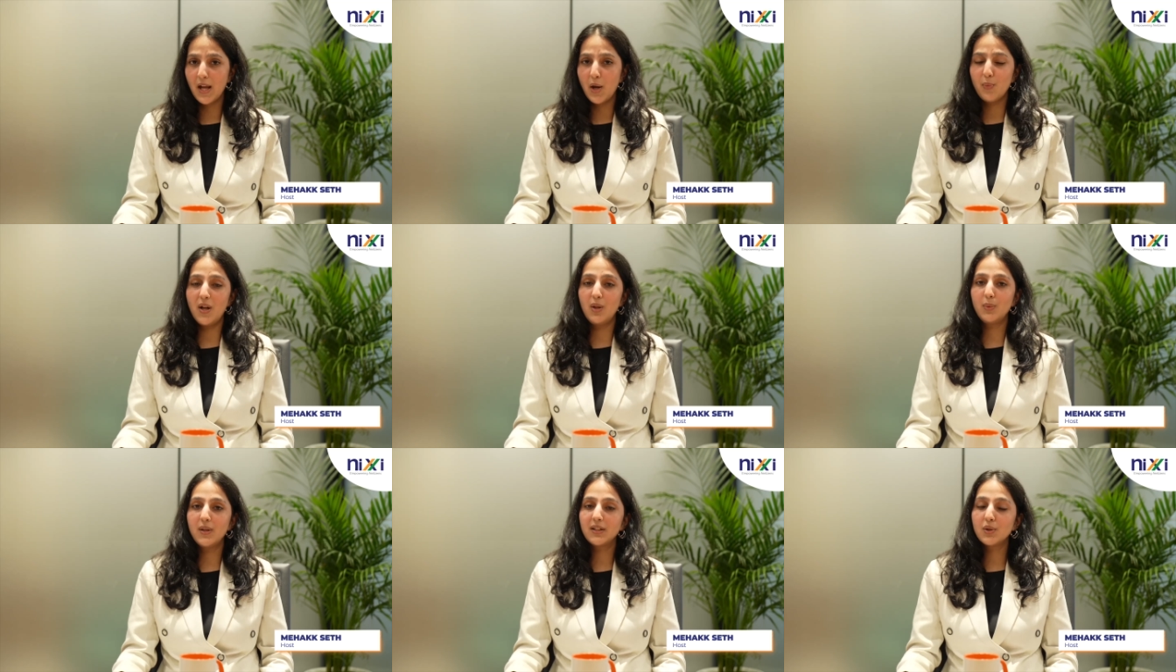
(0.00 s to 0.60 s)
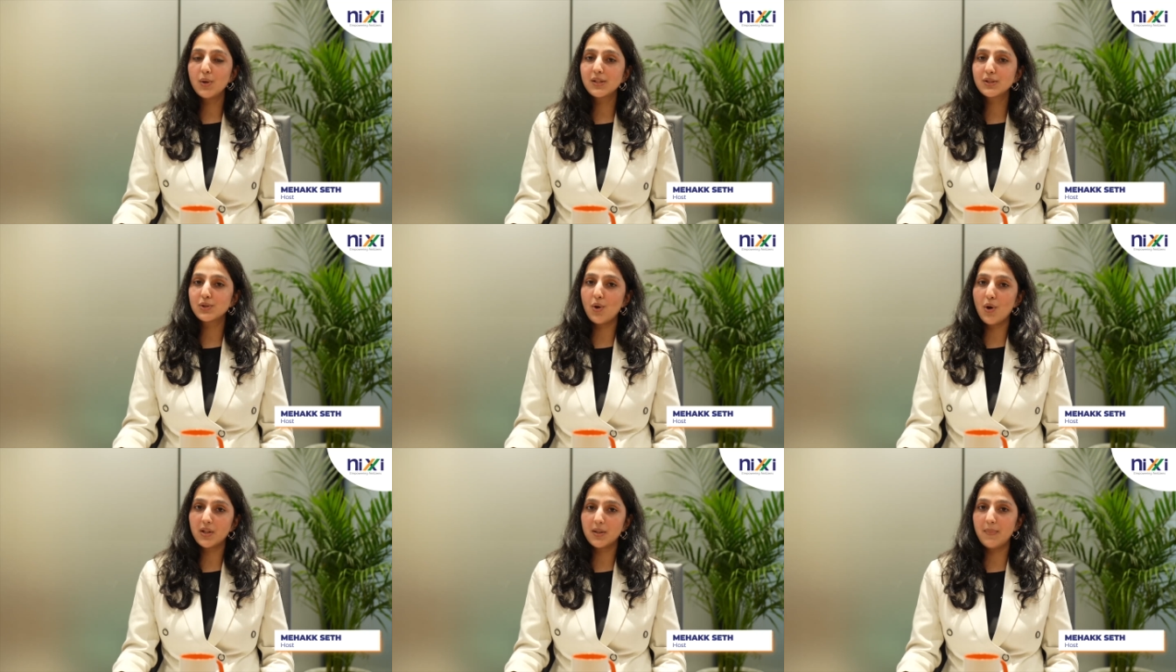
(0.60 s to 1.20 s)
Well, we're going to
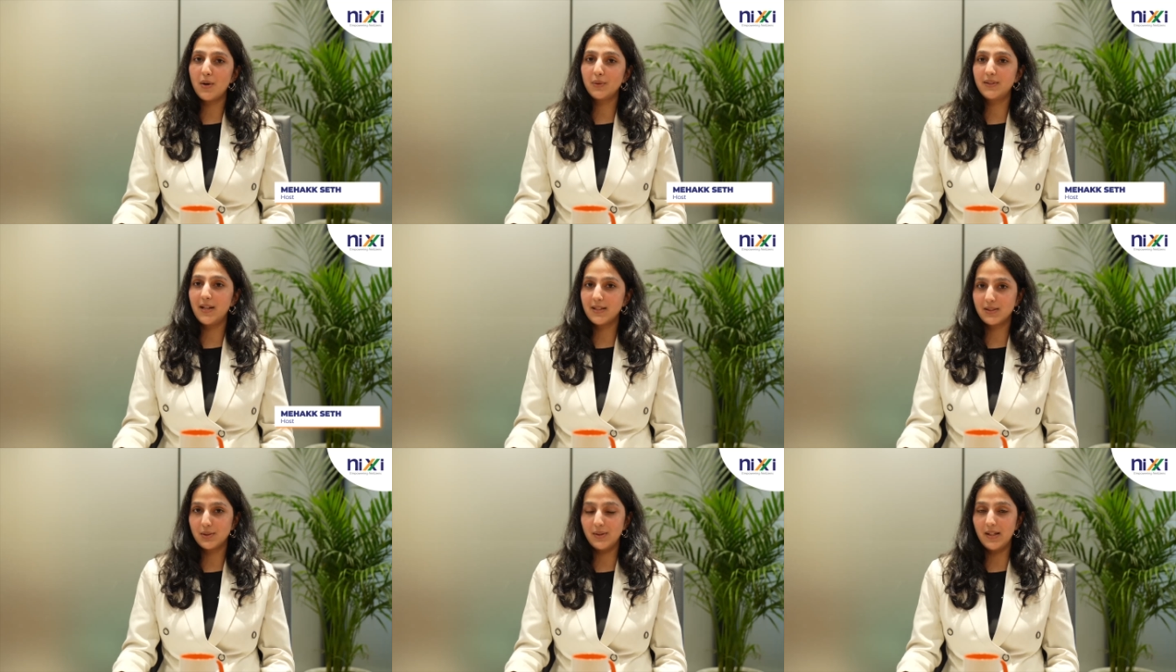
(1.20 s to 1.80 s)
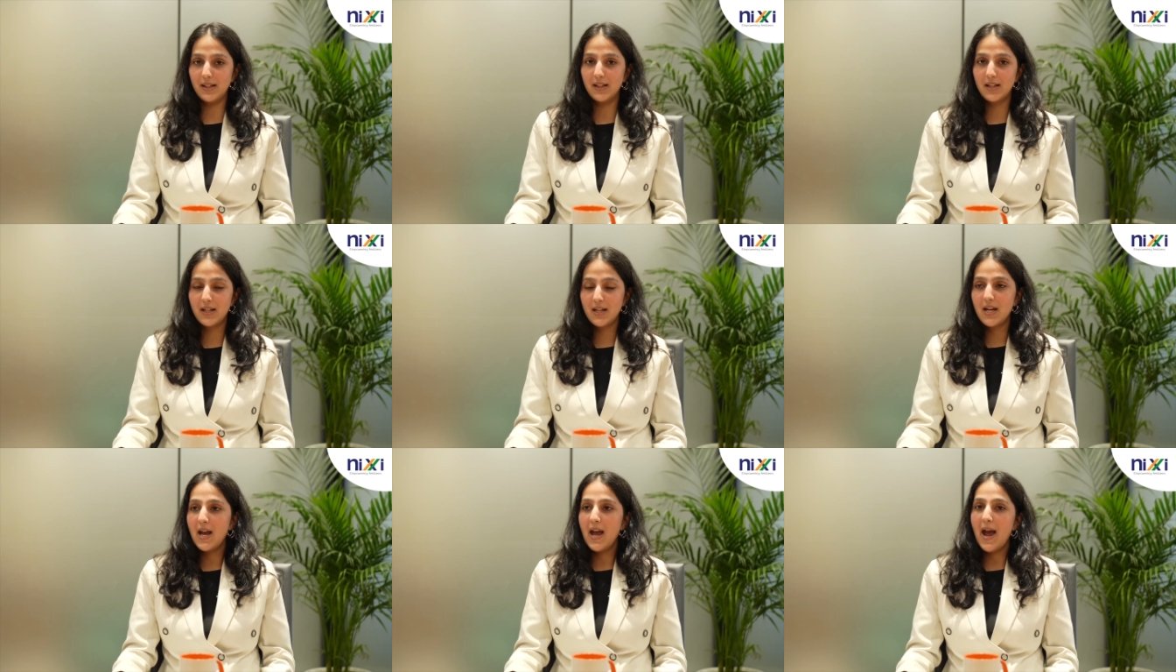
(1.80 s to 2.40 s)
talk about that today.
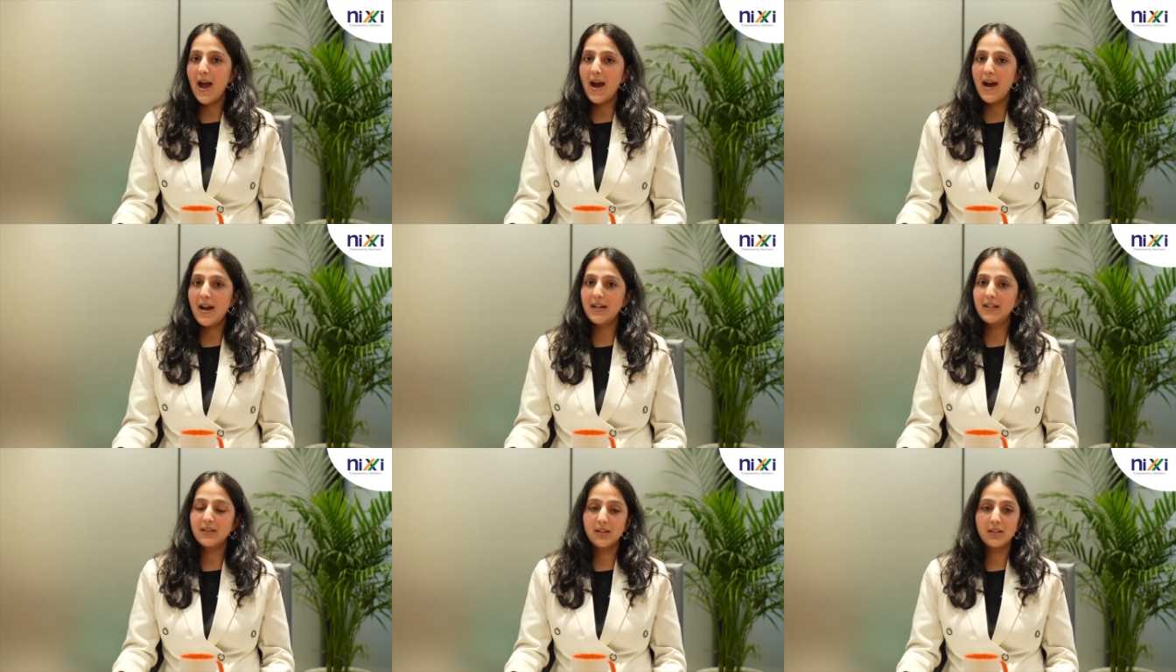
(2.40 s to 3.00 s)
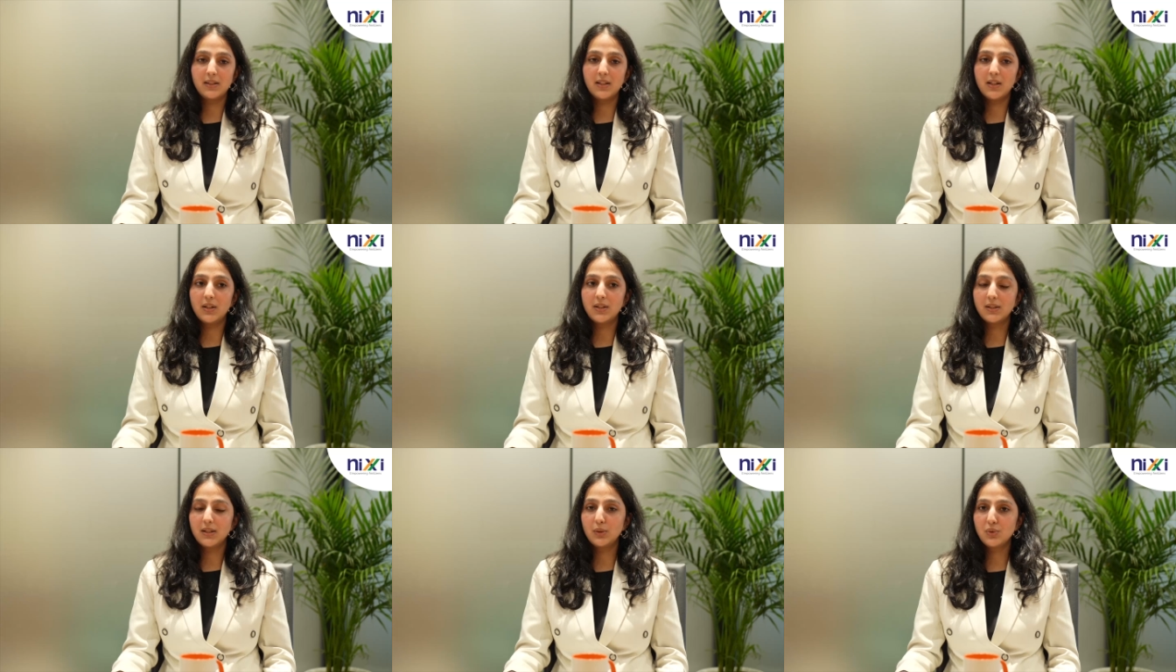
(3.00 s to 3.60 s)
And
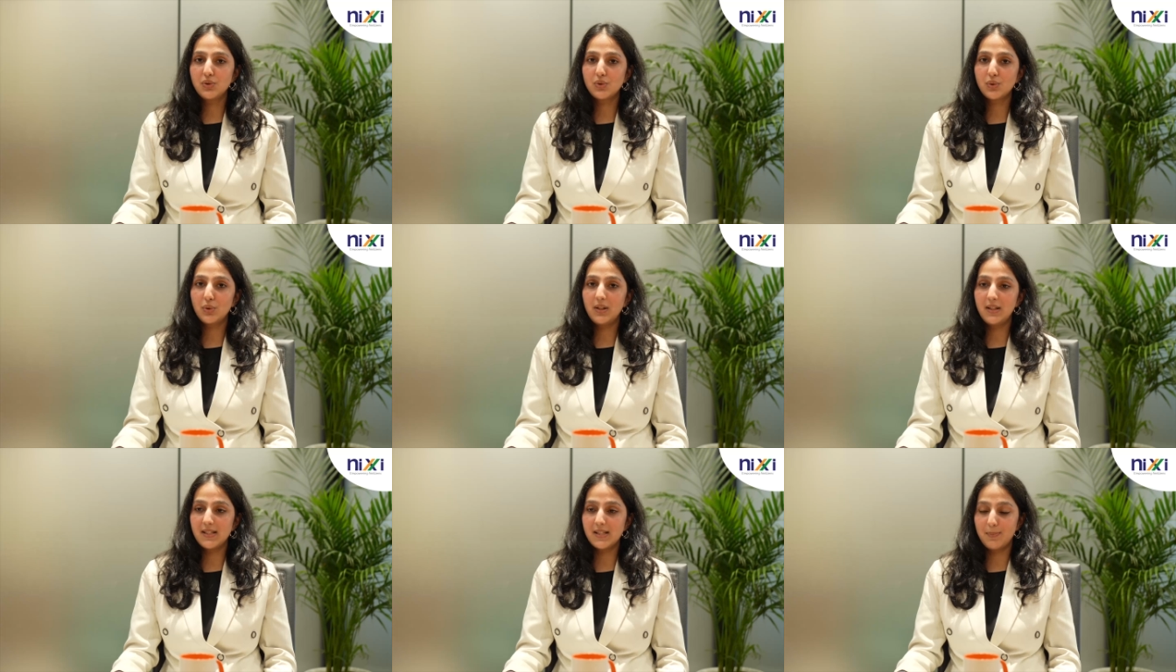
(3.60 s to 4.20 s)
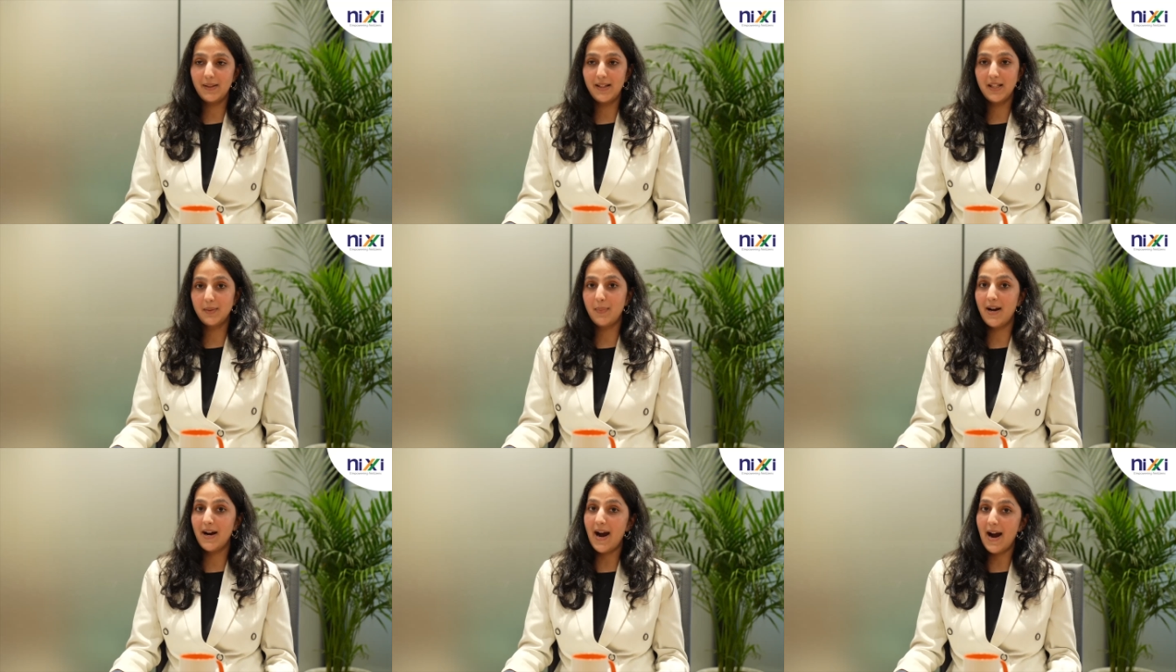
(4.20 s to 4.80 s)
the huge role is played
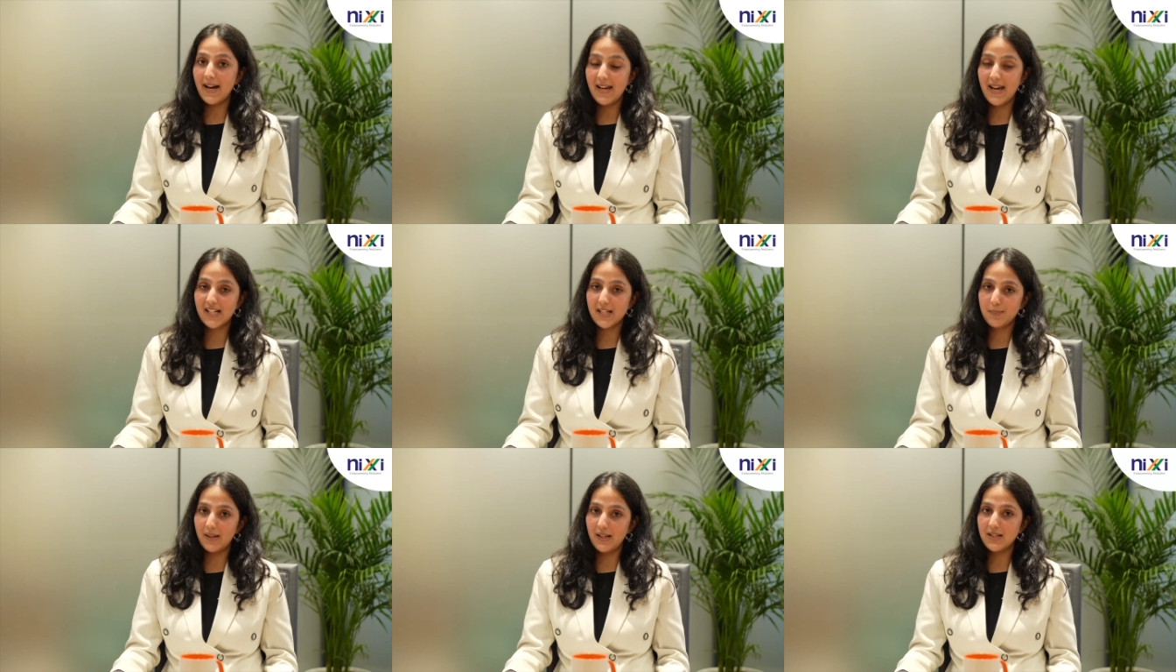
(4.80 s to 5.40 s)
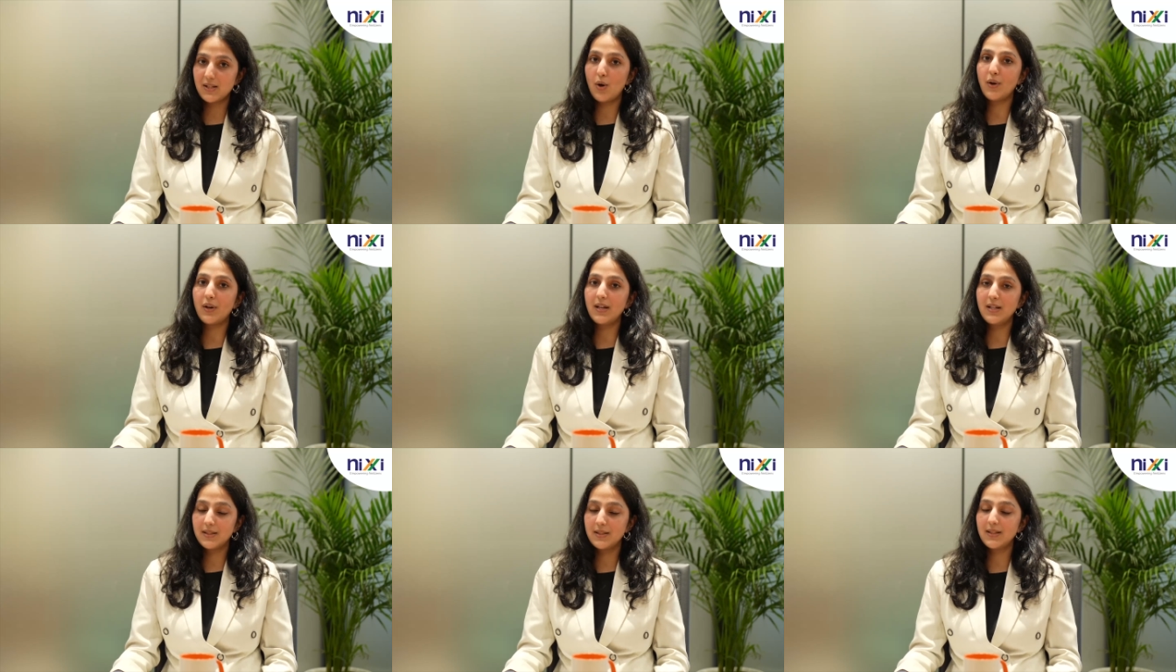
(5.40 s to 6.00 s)
by IXPs or
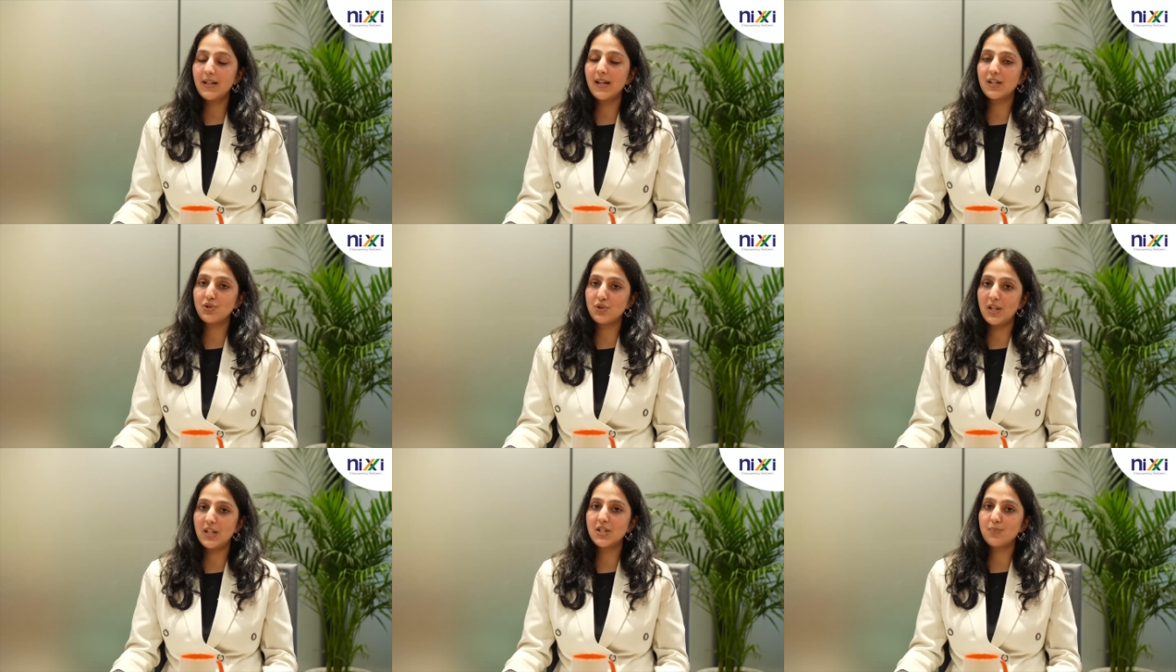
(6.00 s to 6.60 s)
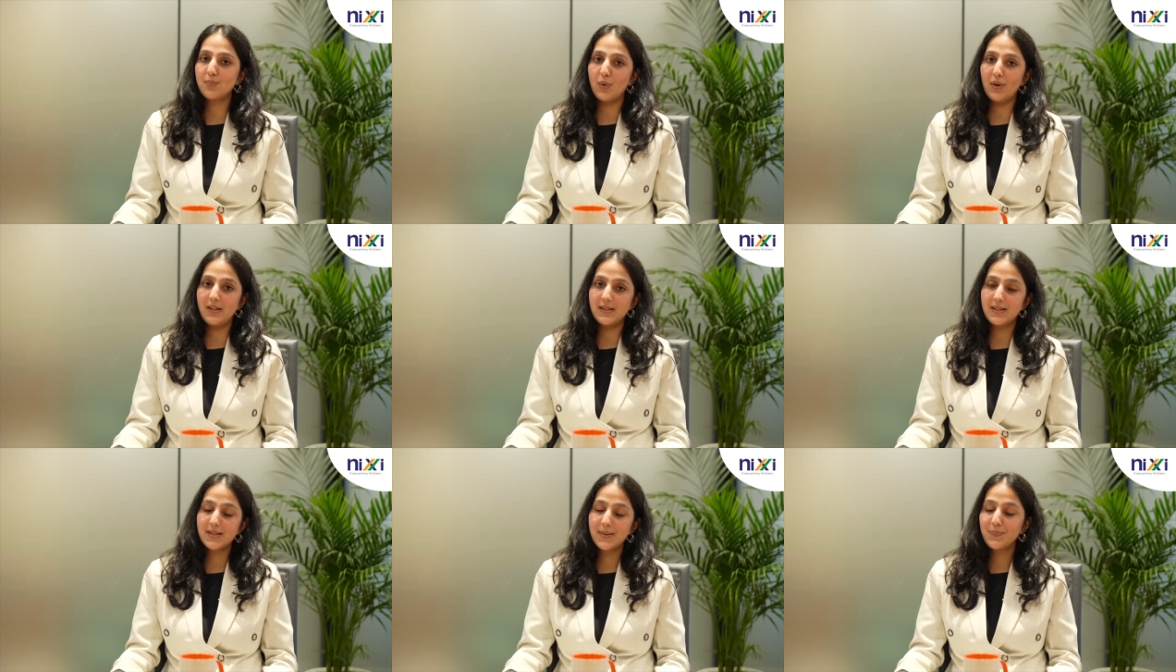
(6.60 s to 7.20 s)
Internet Exchange
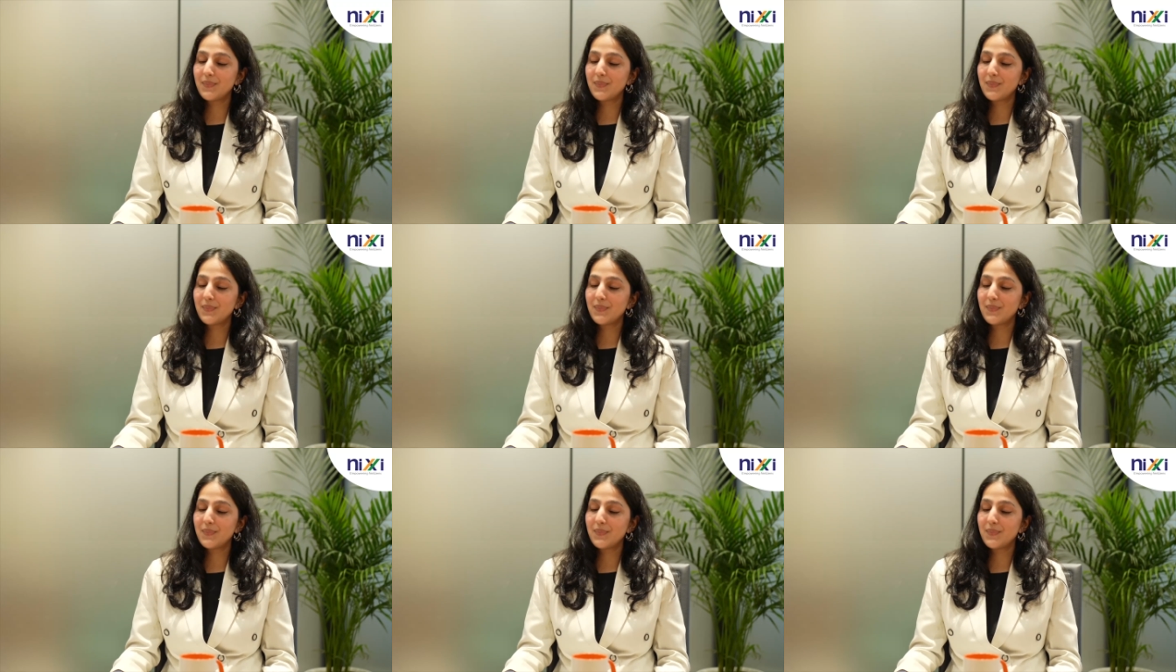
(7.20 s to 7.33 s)
Points.